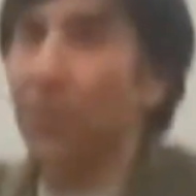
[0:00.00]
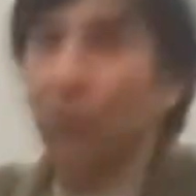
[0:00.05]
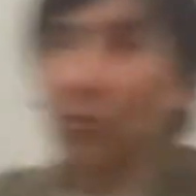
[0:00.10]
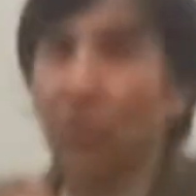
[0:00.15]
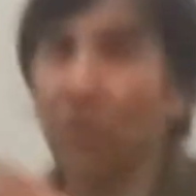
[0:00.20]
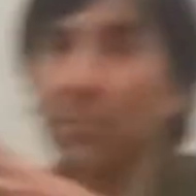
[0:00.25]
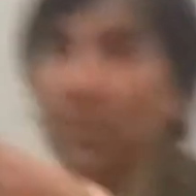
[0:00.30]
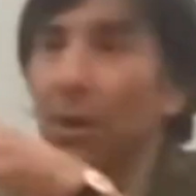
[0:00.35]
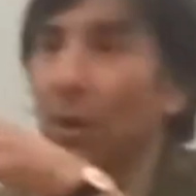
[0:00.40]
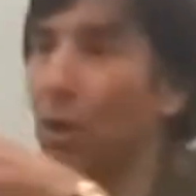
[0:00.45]
the
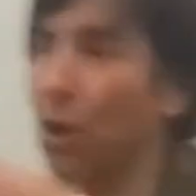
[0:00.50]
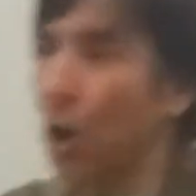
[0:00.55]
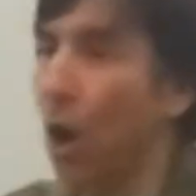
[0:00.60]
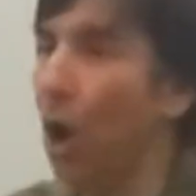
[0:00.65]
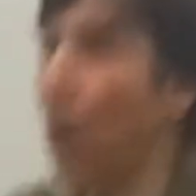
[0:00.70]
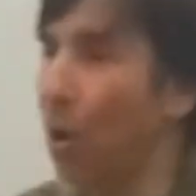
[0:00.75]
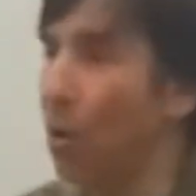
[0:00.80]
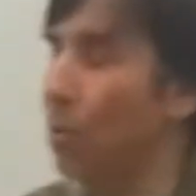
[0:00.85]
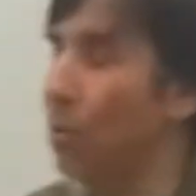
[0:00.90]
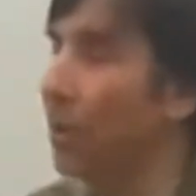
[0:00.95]
criminal
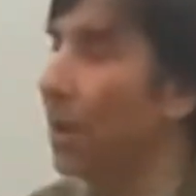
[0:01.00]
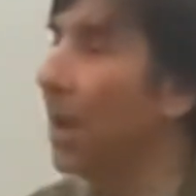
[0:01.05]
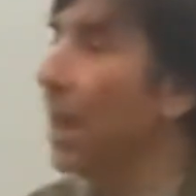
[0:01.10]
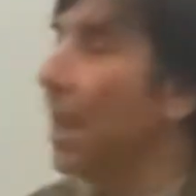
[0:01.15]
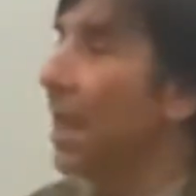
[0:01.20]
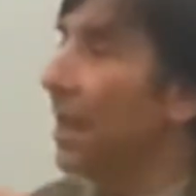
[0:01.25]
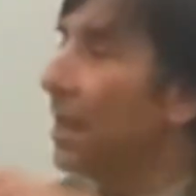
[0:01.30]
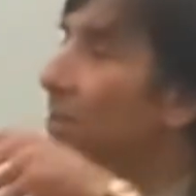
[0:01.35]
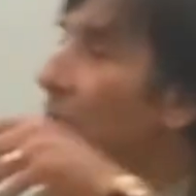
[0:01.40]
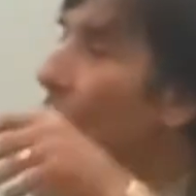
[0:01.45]
code,
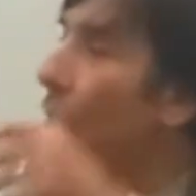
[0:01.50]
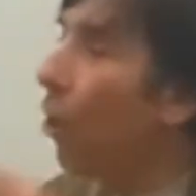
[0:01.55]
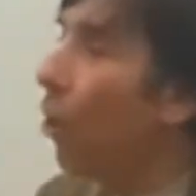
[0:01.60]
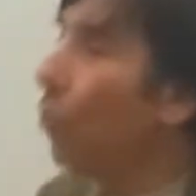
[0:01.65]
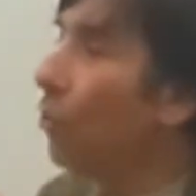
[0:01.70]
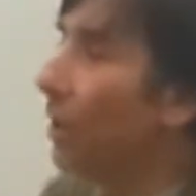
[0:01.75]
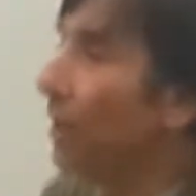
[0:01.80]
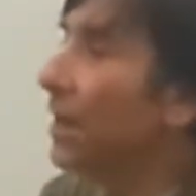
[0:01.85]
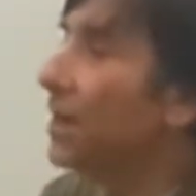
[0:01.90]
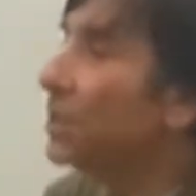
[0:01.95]
is
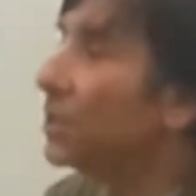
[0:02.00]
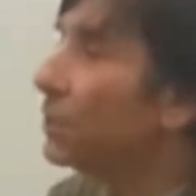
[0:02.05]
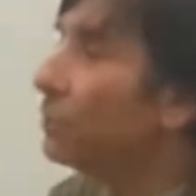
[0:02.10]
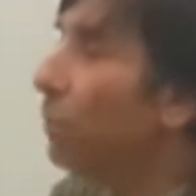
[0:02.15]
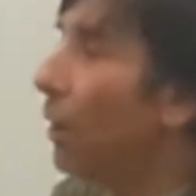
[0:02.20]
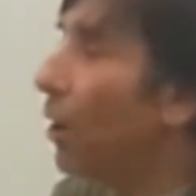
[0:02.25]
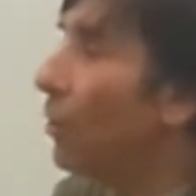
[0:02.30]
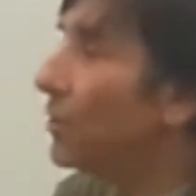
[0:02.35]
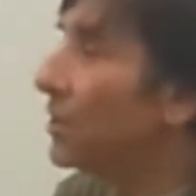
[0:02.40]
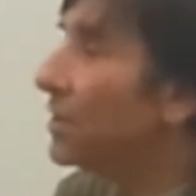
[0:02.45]
only
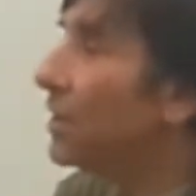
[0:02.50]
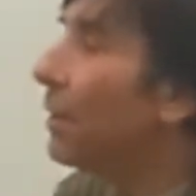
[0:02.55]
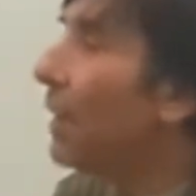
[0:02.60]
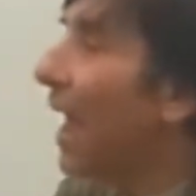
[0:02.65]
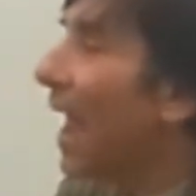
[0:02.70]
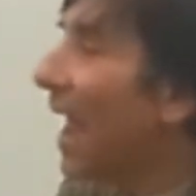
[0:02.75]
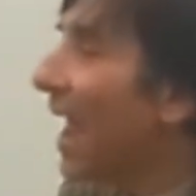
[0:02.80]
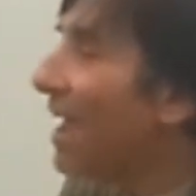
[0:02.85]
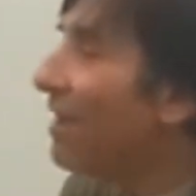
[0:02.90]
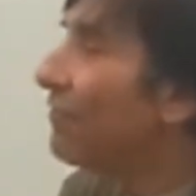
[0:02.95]
supposed to
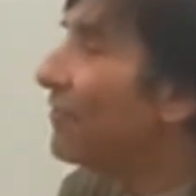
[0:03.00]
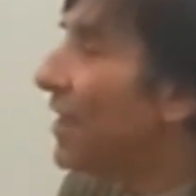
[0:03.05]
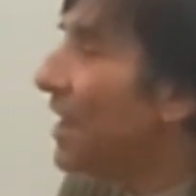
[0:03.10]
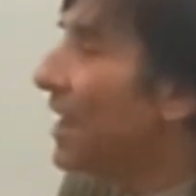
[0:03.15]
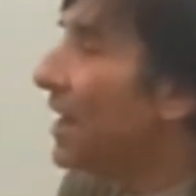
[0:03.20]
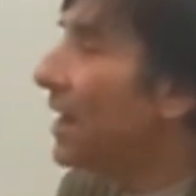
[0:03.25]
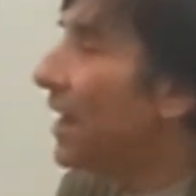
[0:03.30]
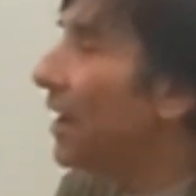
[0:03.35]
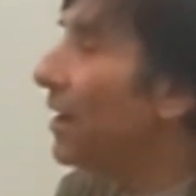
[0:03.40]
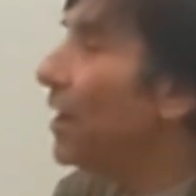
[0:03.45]
have
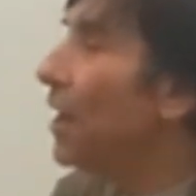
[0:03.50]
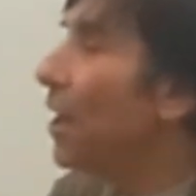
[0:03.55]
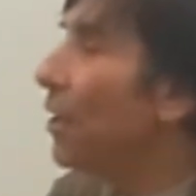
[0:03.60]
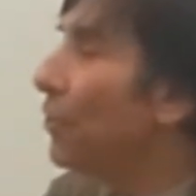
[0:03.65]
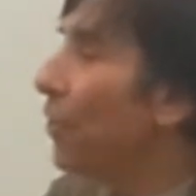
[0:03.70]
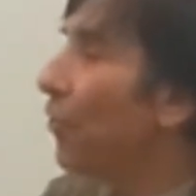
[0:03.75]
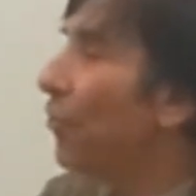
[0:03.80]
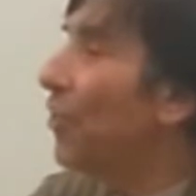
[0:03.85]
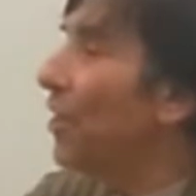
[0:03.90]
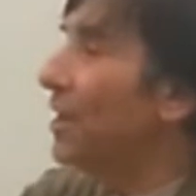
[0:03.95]
in it
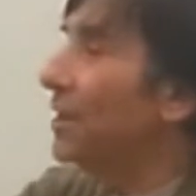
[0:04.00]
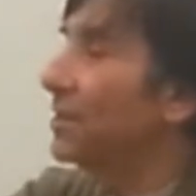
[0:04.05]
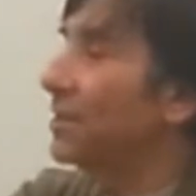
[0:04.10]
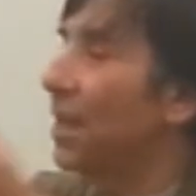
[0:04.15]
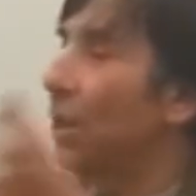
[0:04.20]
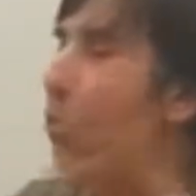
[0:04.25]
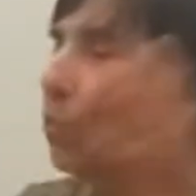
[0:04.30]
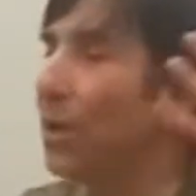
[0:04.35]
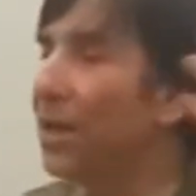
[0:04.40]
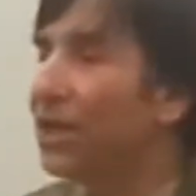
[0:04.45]
the things
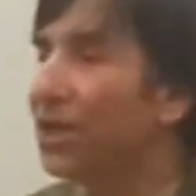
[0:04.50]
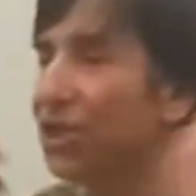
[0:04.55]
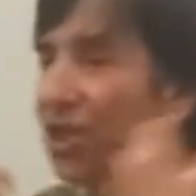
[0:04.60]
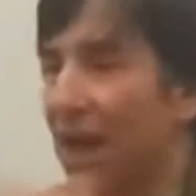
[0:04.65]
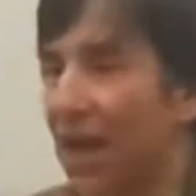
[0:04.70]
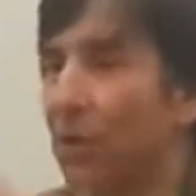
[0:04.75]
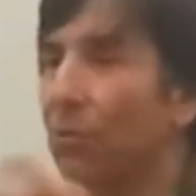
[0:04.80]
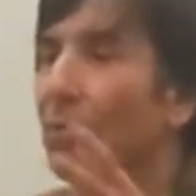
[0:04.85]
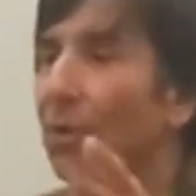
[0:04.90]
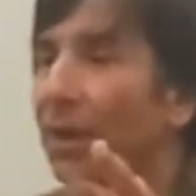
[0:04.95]
that we
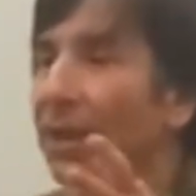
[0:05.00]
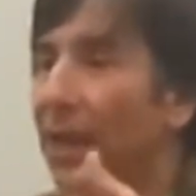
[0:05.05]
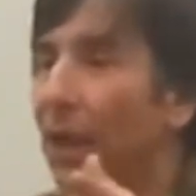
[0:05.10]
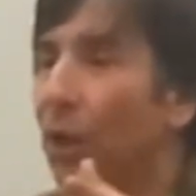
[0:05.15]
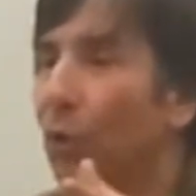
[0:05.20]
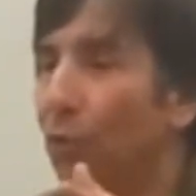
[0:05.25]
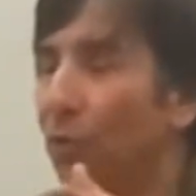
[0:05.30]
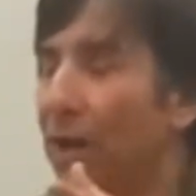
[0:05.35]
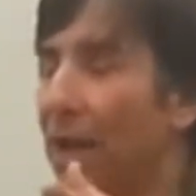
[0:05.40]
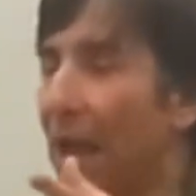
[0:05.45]
generally
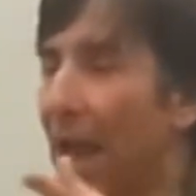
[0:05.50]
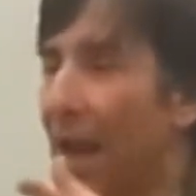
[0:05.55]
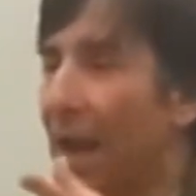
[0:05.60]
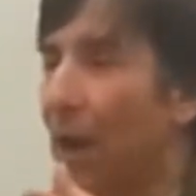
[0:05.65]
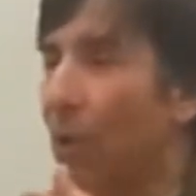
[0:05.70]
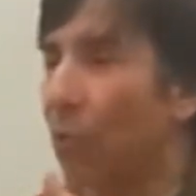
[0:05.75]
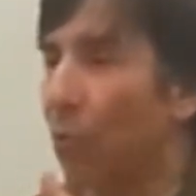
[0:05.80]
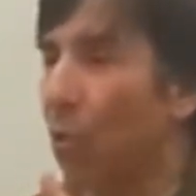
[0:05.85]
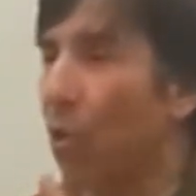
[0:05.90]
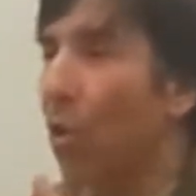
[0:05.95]
agree on
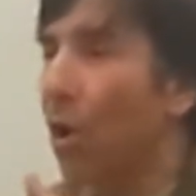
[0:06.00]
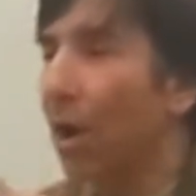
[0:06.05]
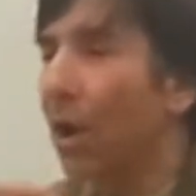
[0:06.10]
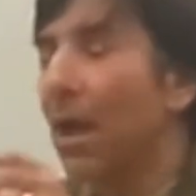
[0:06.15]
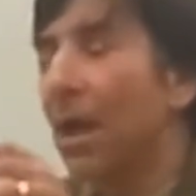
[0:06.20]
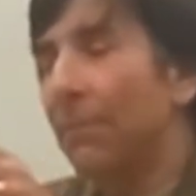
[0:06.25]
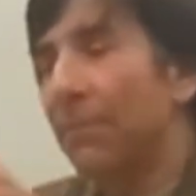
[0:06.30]
are wrong.